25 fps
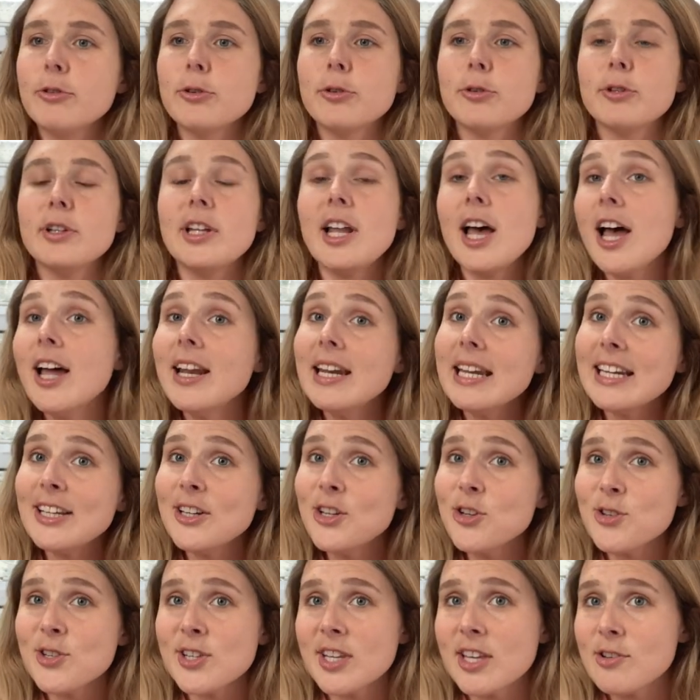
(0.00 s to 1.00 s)
for learning
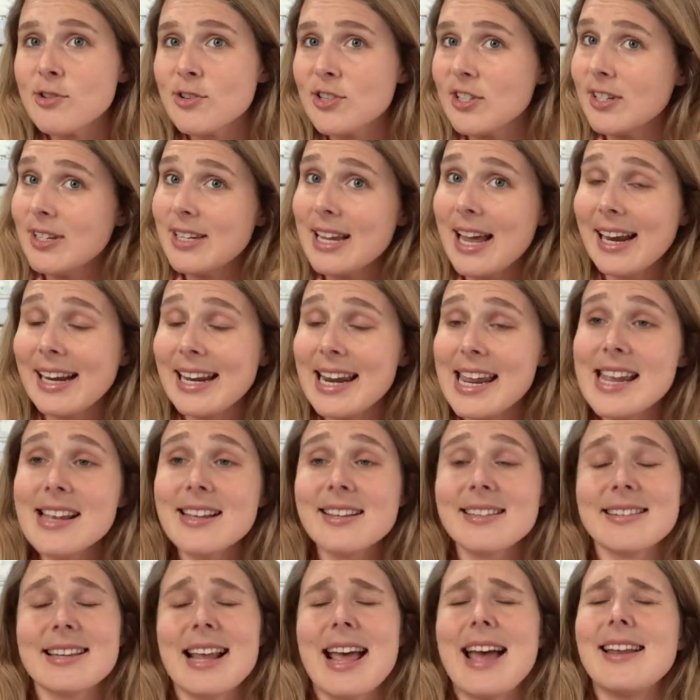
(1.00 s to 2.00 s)
new skills and
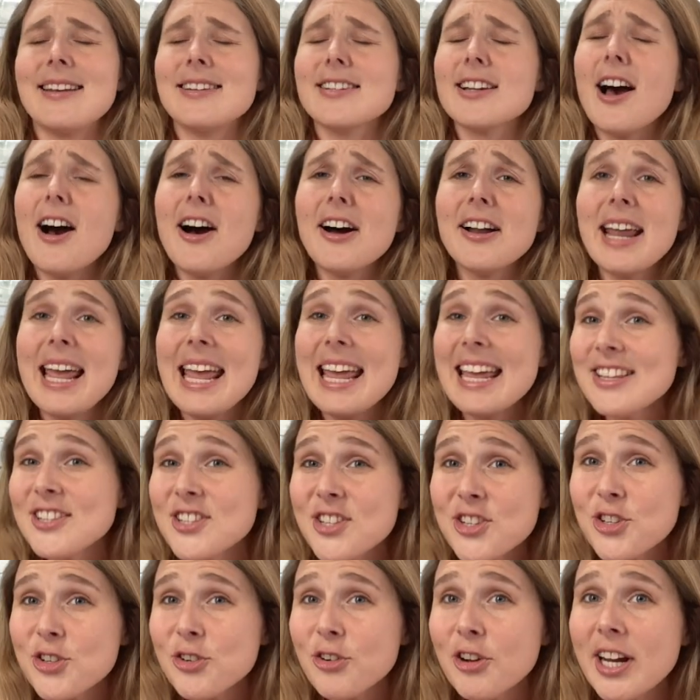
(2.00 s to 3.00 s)
techniques and art
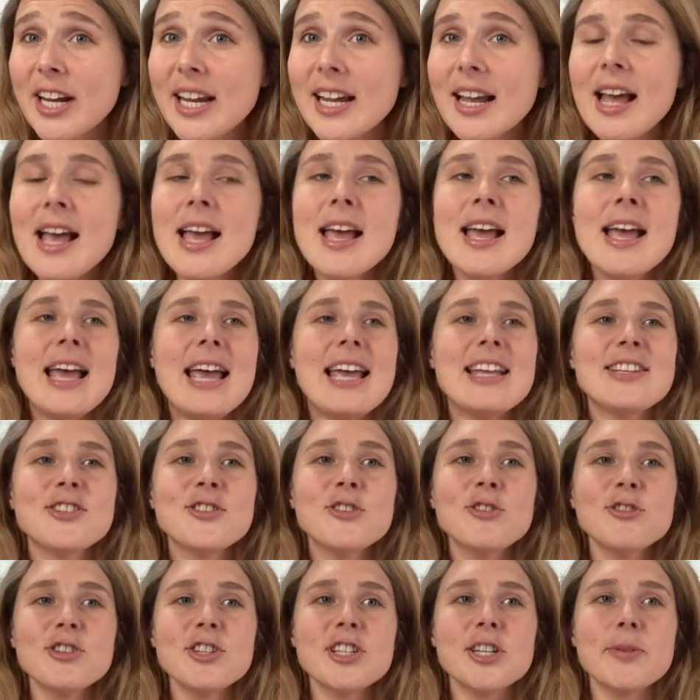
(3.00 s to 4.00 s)
history. It's
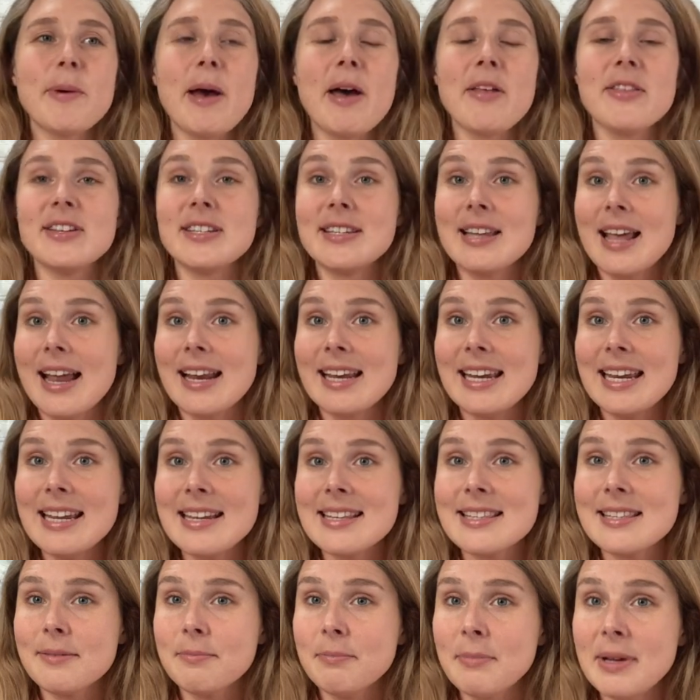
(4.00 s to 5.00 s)
not just about the
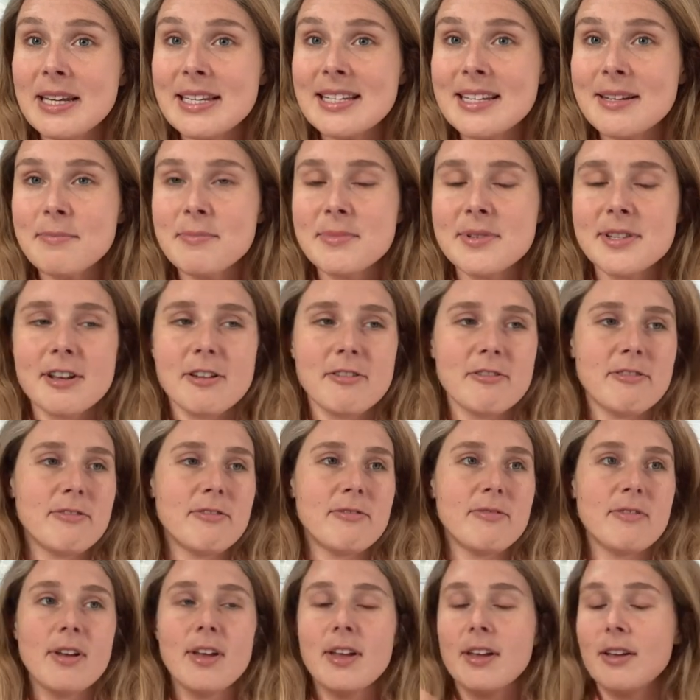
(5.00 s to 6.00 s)
techniques and mediums of
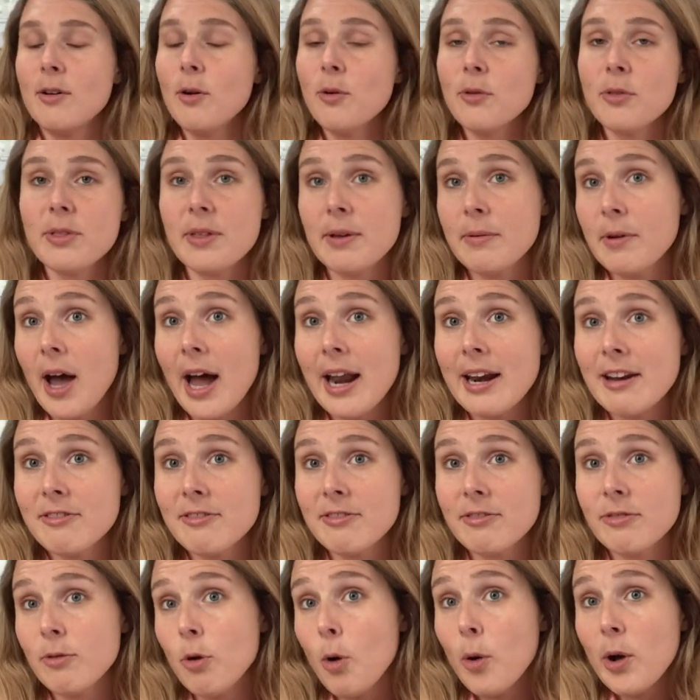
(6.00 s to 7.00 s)
the kind
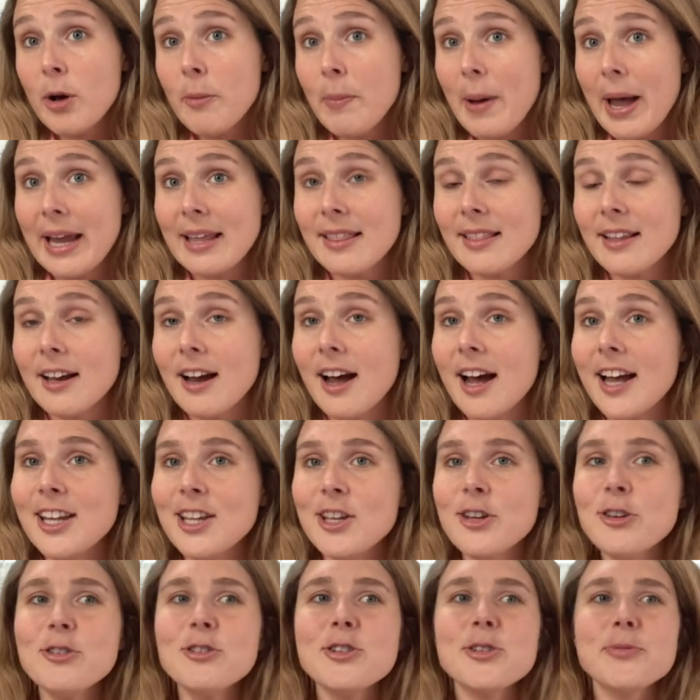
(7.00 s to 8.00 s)
of oil paint that I
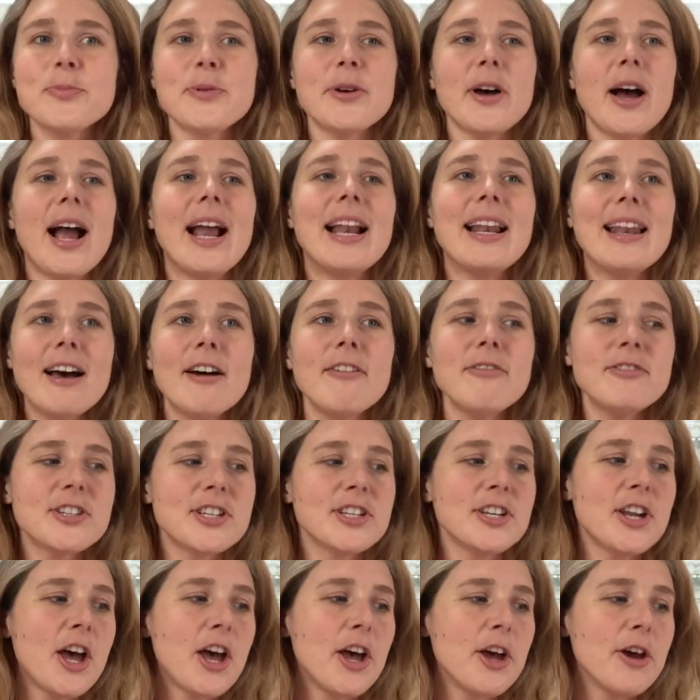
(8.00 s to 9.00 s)
use, but I love
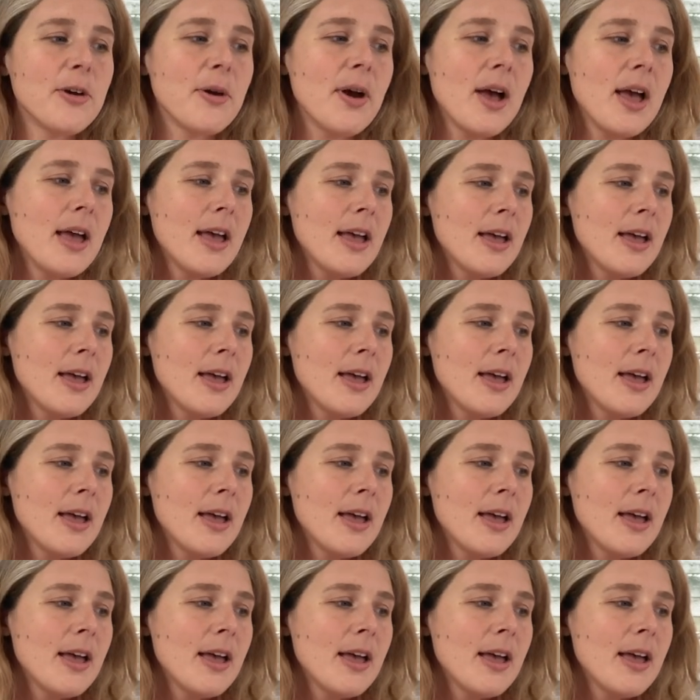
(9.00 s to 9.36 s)
to know